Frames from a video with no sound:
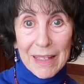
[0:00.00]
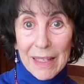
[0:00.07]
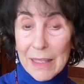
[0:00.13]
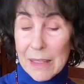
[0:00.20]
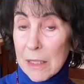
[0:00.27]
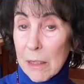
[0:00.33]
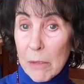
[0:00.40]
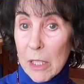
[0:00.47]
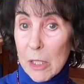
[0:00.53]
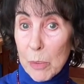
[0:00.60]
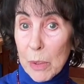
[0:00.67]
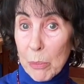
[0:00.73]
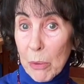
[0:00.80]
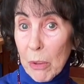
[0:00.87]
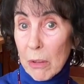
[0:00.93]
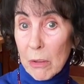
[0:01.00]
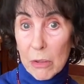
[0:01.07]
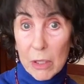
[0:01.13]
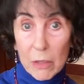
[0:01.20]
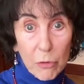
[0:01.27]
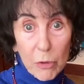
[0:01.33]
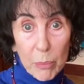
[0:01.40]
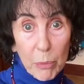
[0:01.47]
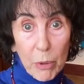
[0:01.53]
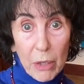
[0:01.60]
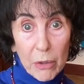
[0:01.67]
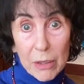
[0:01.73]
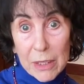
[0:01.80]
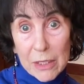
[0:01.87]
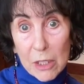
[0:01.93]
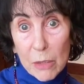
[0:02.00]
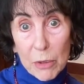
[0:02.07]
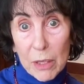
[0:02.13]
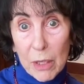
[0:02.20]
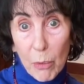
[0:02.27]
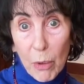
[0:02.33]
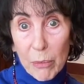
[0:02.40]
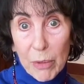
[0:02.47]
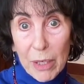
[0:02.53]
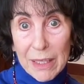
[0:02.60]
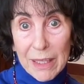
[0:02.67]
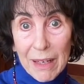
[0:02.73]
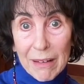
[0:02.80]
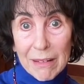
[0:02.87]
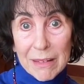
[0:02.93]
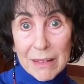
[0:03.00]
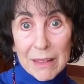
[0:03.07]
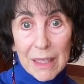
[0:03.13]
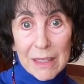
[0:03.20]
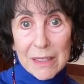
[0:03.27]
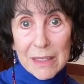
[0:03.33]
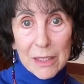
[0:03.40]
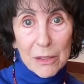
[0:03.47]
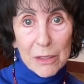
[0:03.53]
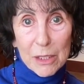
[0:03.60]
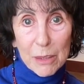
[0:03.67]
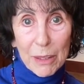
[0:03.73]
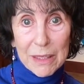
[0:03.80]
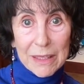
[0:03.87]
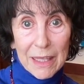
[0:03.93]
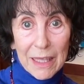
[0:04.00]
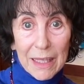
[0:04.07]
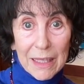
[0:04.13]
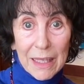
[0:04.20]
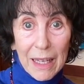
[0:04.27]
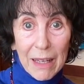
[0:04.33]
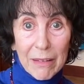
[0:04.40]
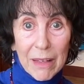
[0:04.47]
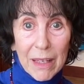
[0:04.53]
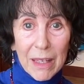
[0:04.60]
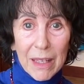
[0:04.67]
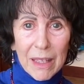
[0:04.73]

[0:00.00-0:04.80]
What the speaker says: And sometimes people aren't looking for a partner. That's not what they want right now. They're not serious about settling down.